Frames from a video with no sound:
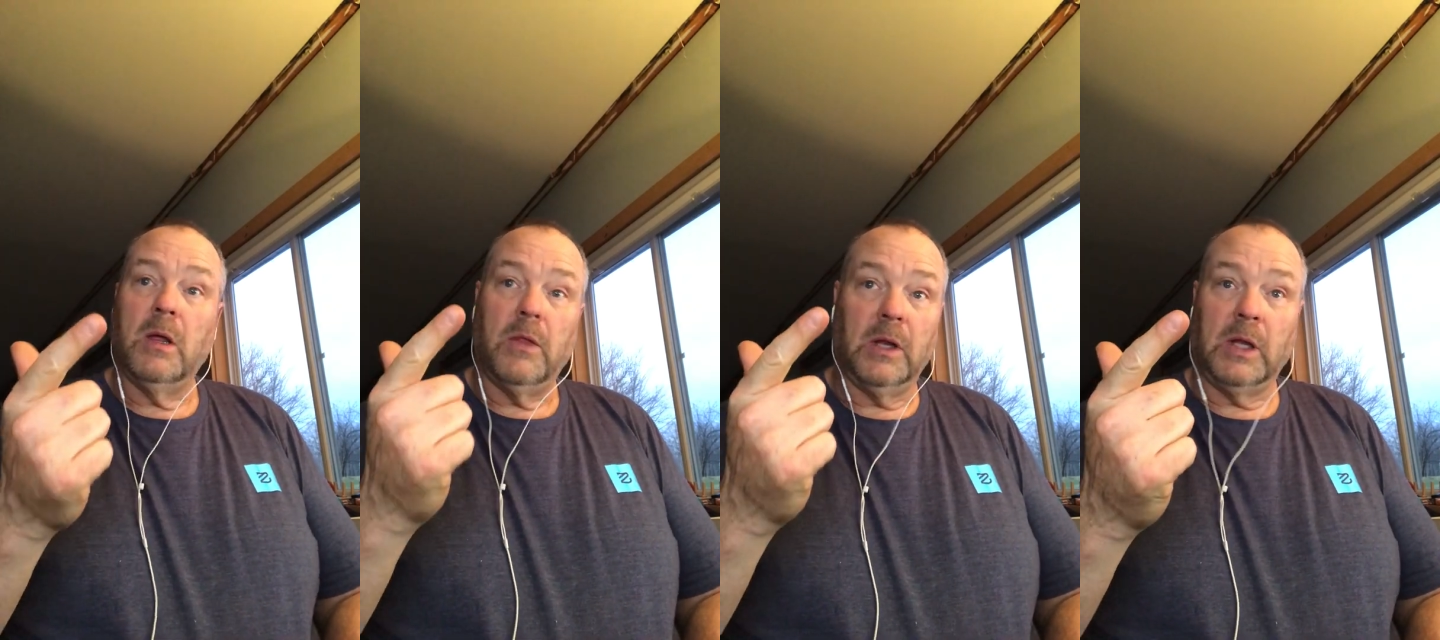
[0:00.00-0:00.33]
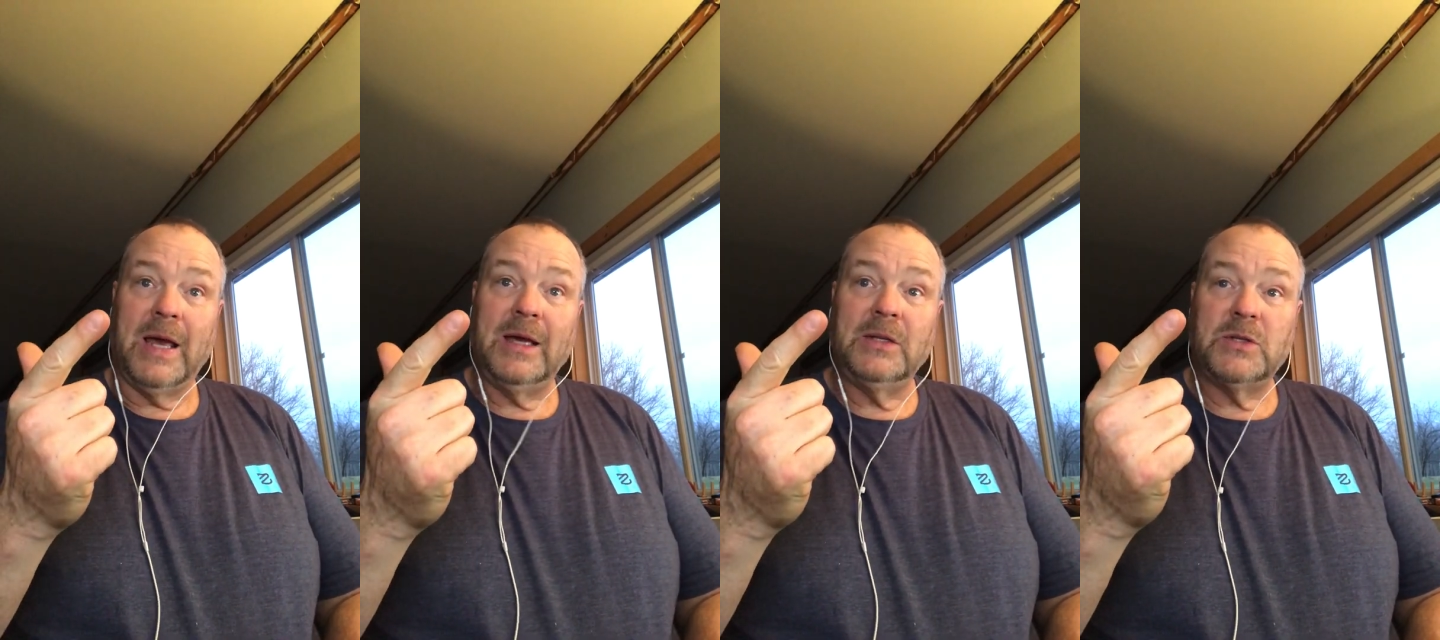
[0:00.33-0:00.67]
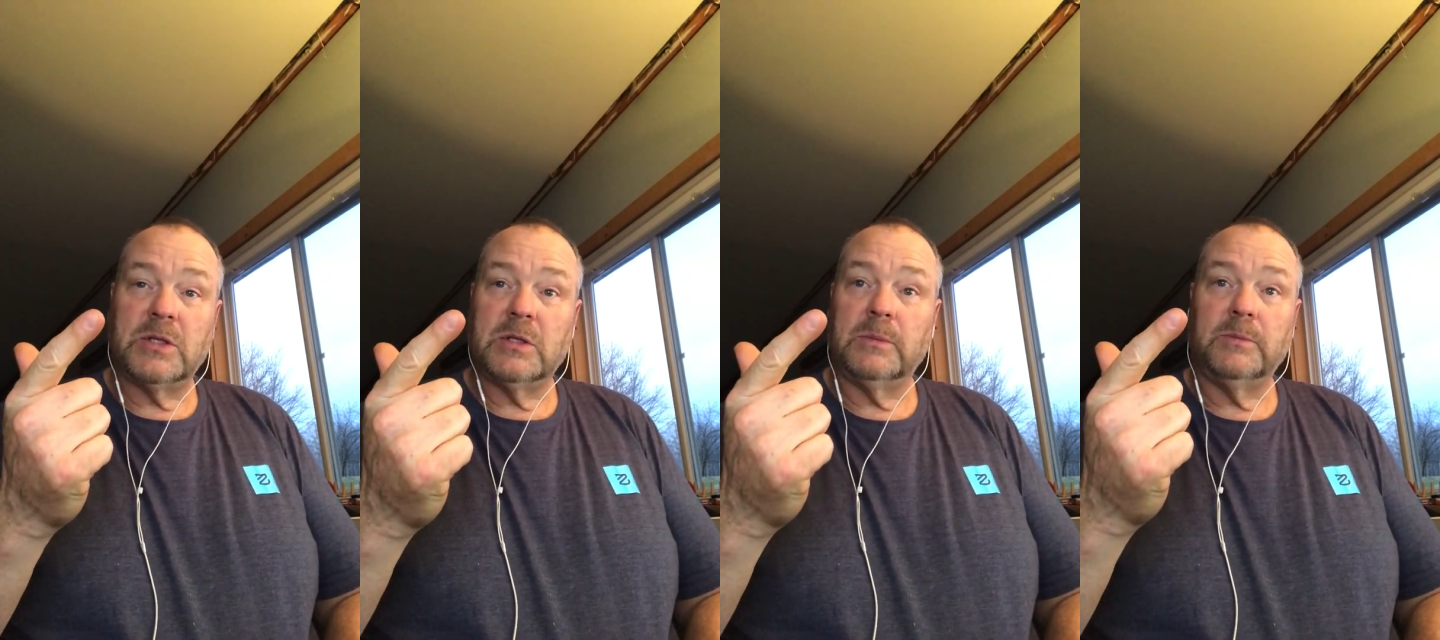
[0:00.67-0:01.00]
the
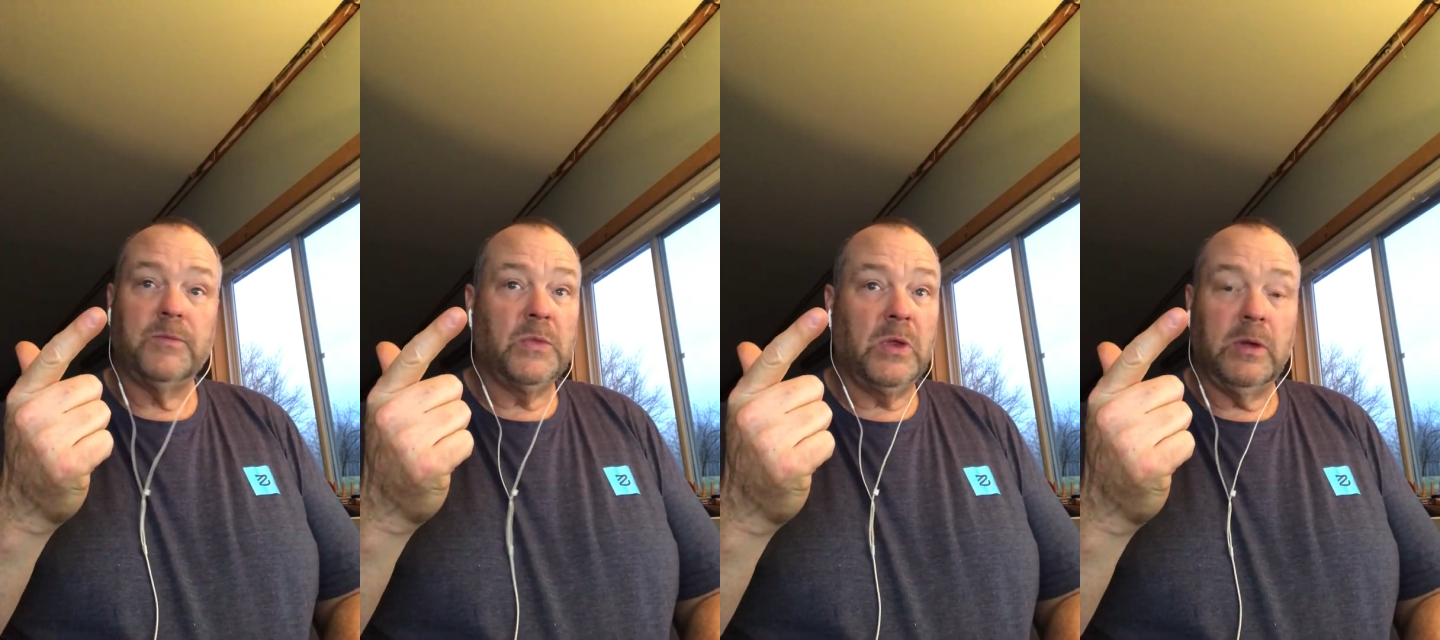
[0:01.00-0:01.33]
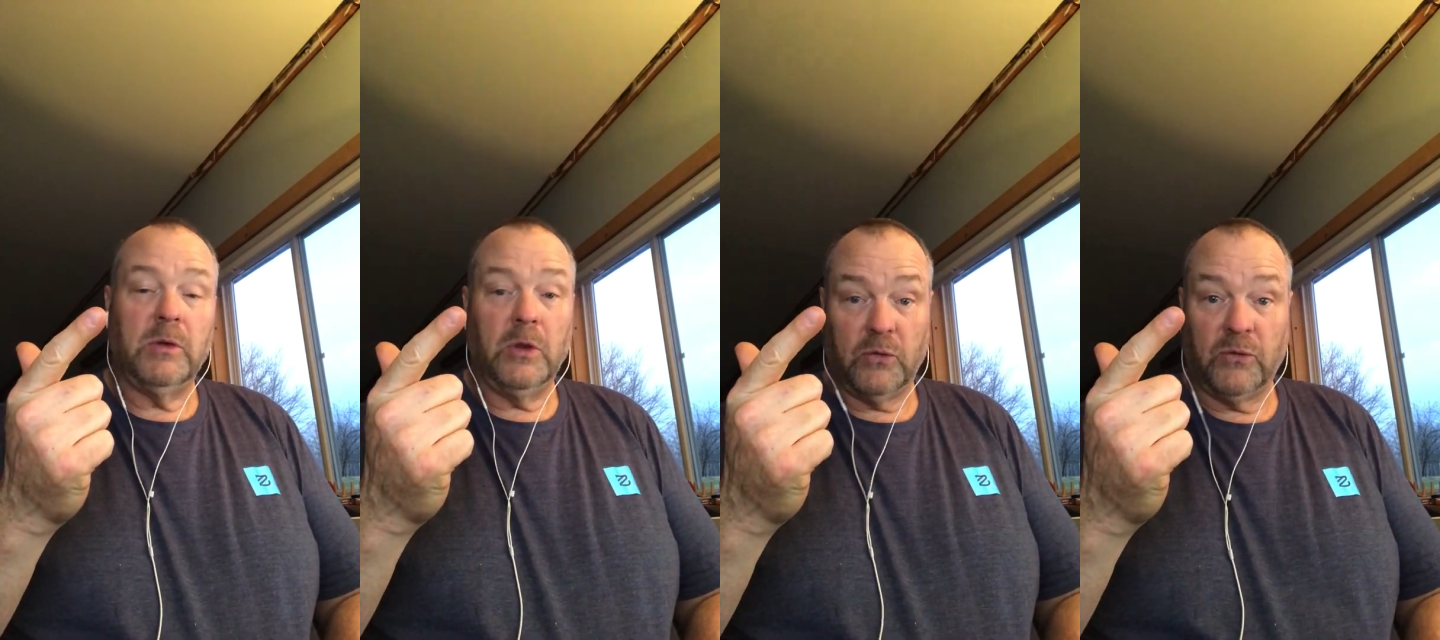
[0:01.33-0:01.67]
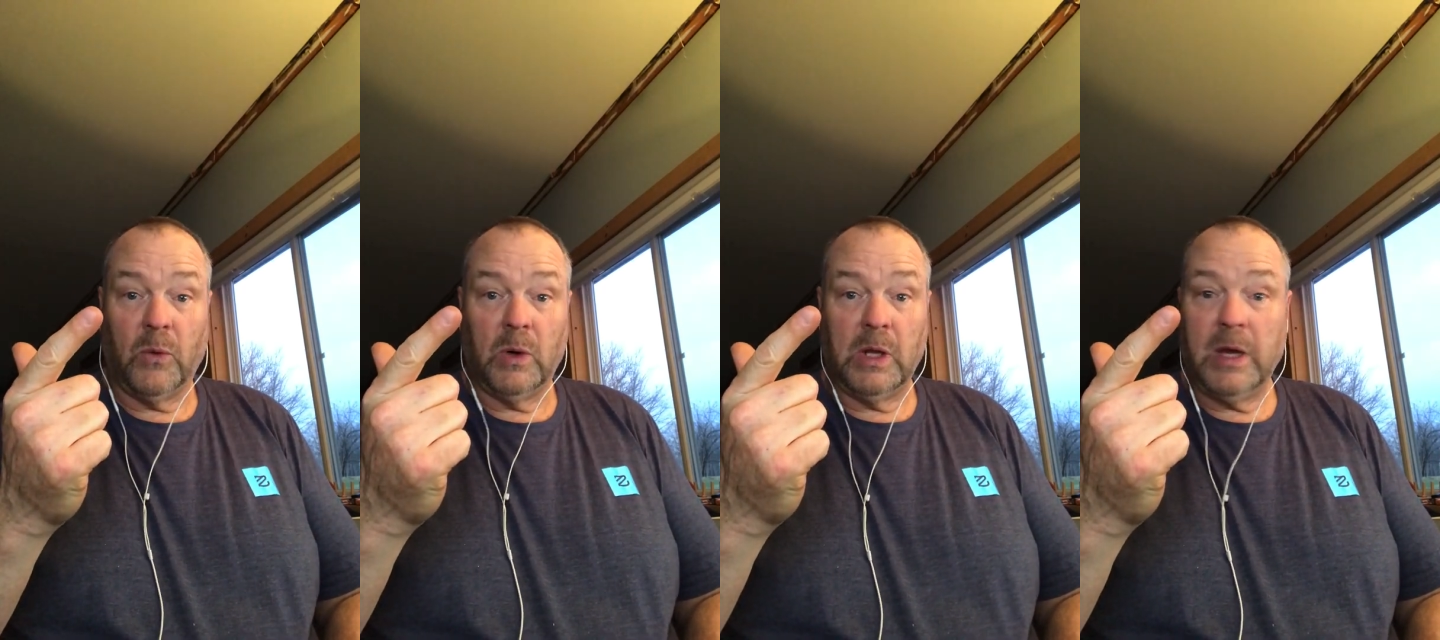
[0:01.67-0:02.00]
legs, there's
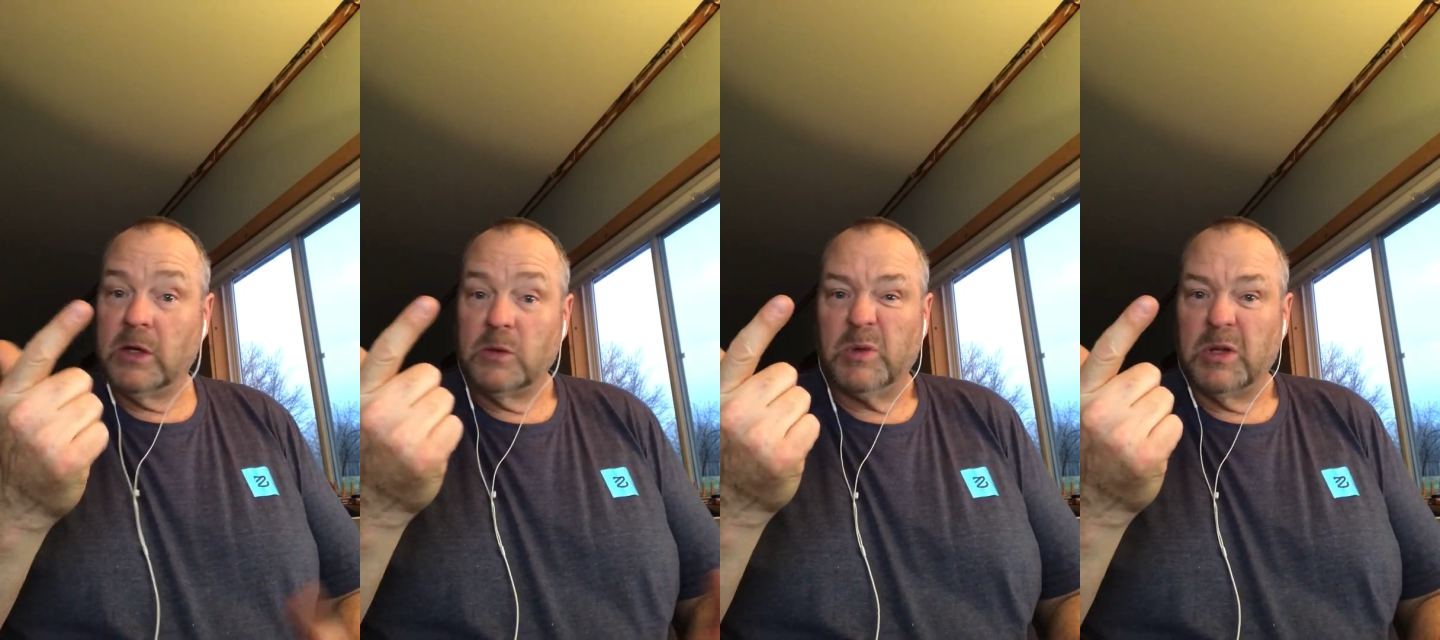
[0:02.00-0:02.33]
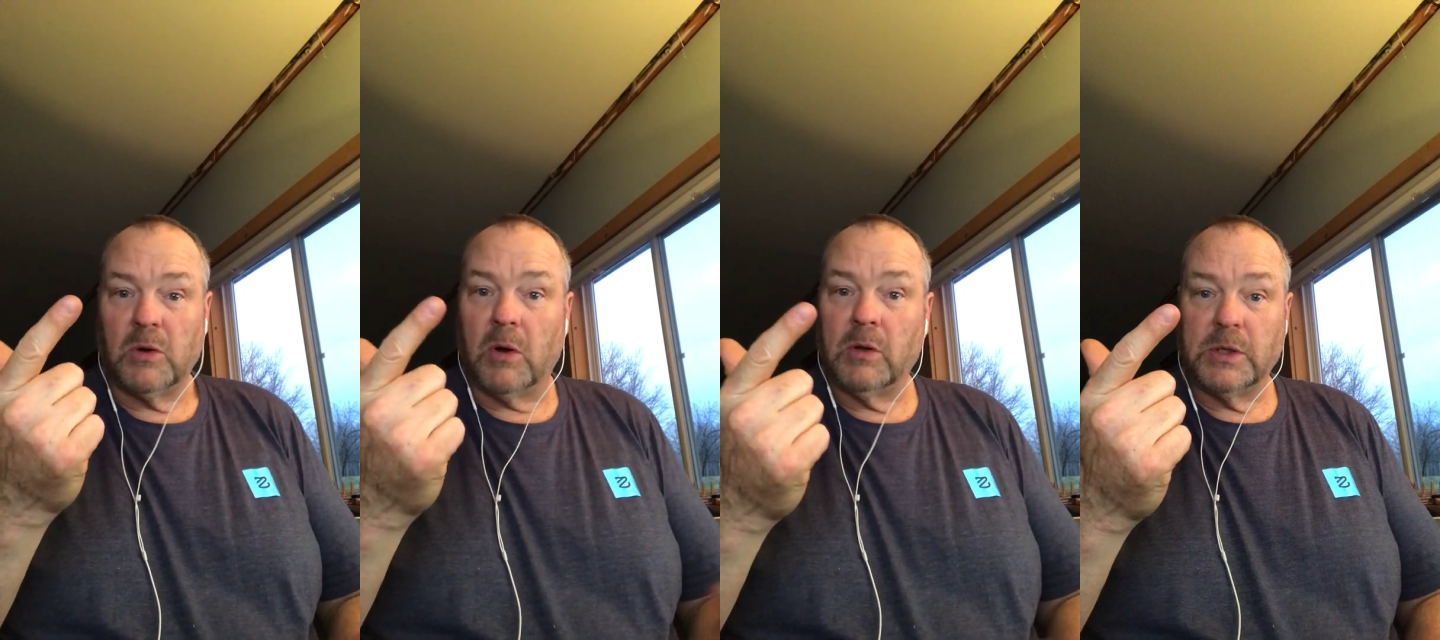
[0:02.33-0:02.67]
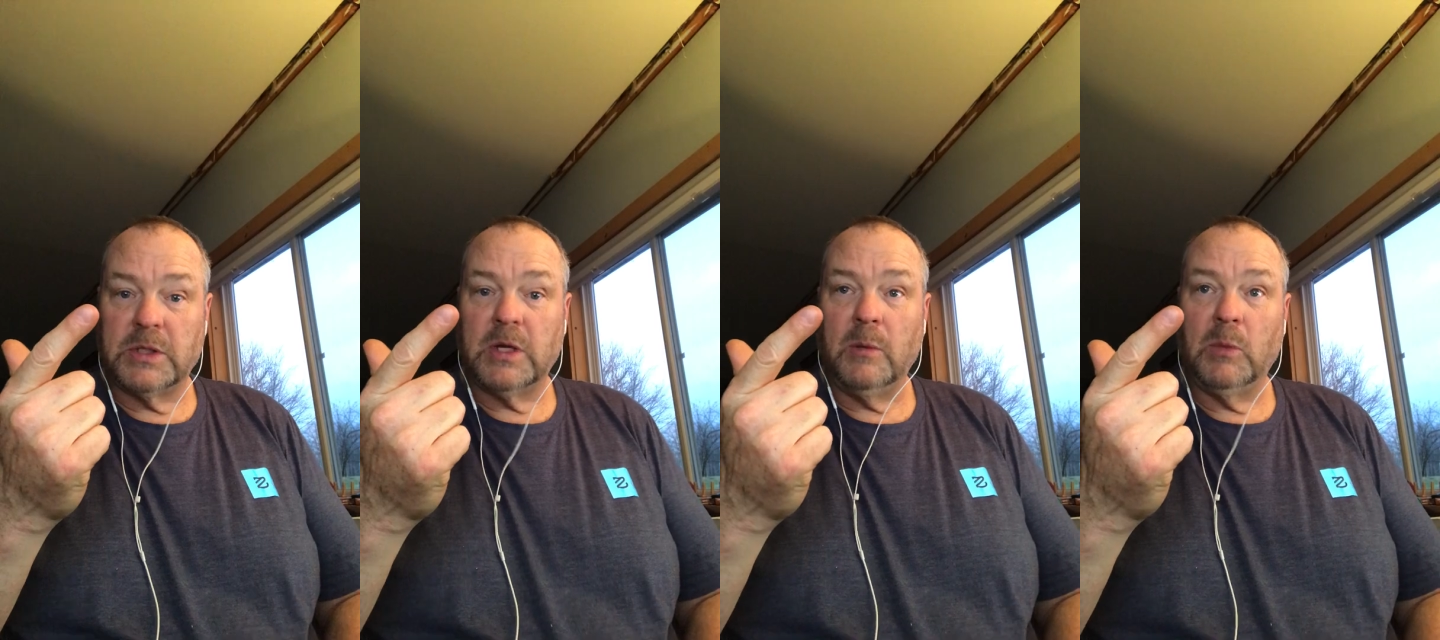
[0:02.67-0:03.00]
4 legs, but they're all the
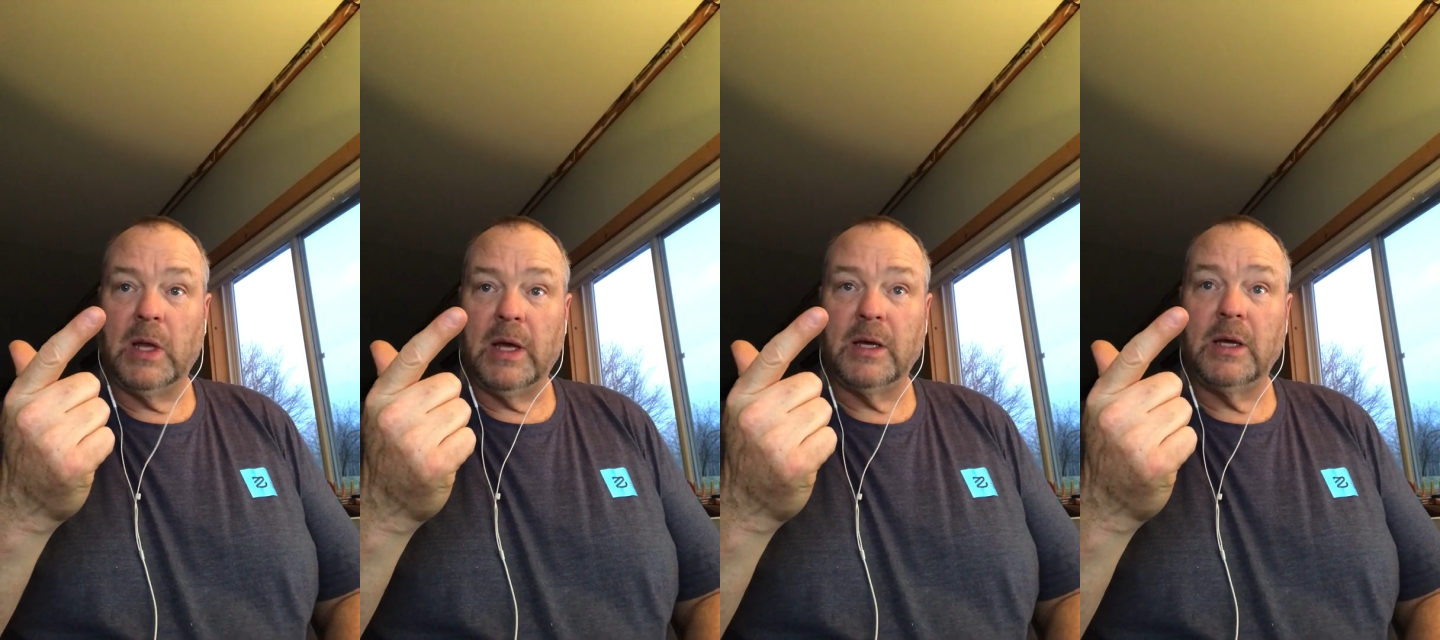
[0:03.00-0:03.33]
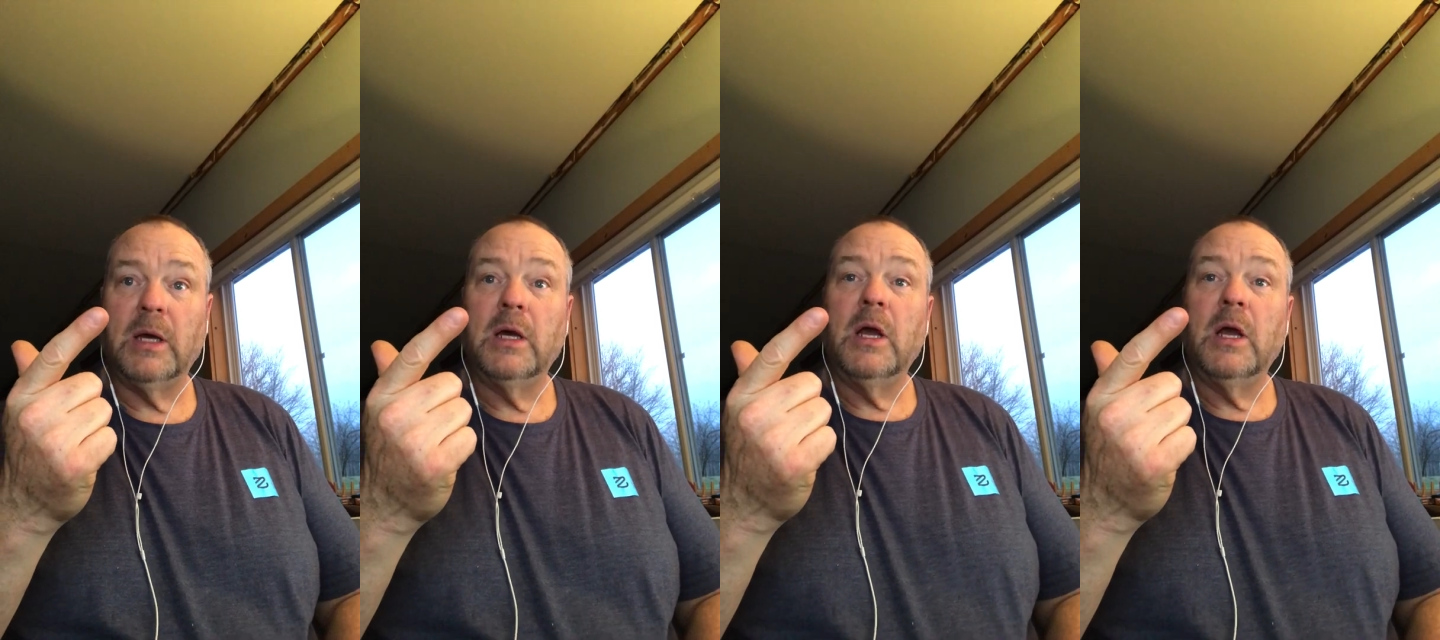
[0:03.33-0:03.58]
same leg.